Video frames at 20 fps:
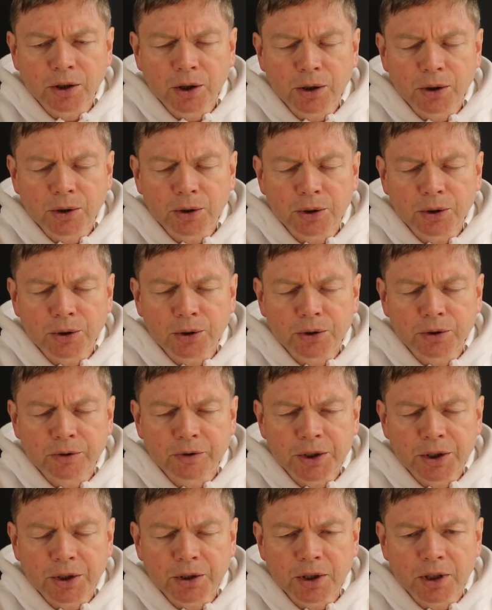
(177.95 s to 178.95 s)

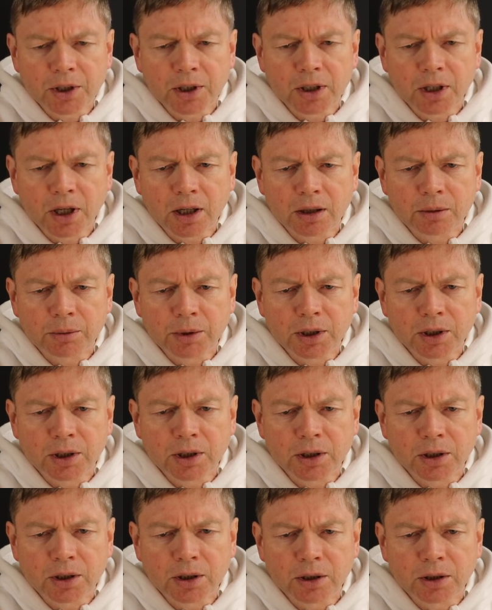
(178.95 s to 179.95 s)
over to the
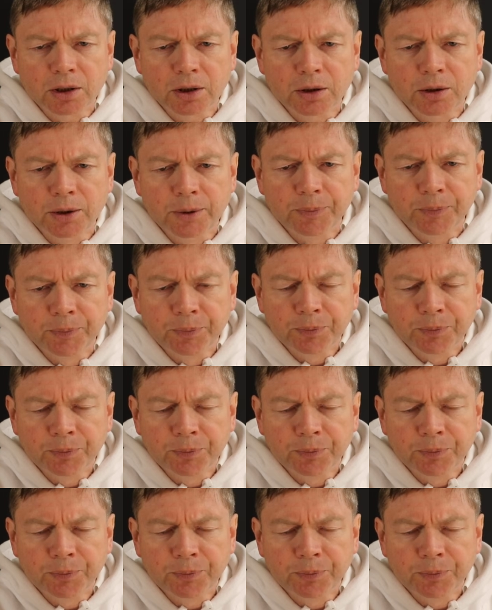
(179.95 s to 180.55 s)
enemy,